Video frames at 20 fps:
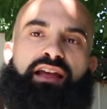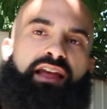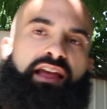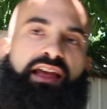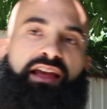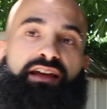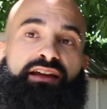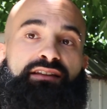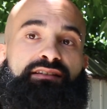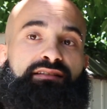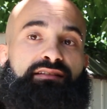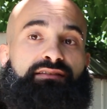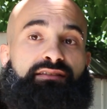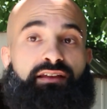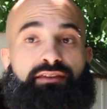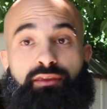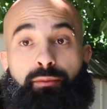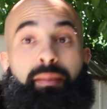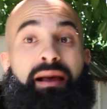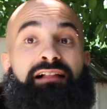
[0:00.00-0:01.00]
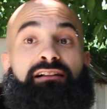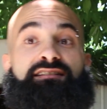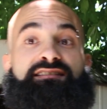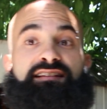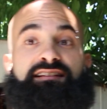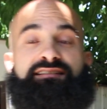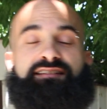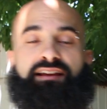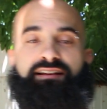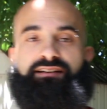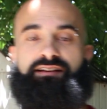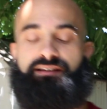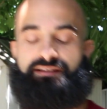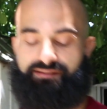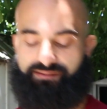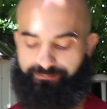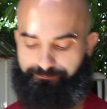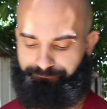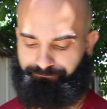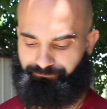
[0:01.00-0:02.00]
and then the balancing
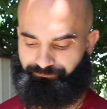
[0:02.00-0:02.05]
techniques.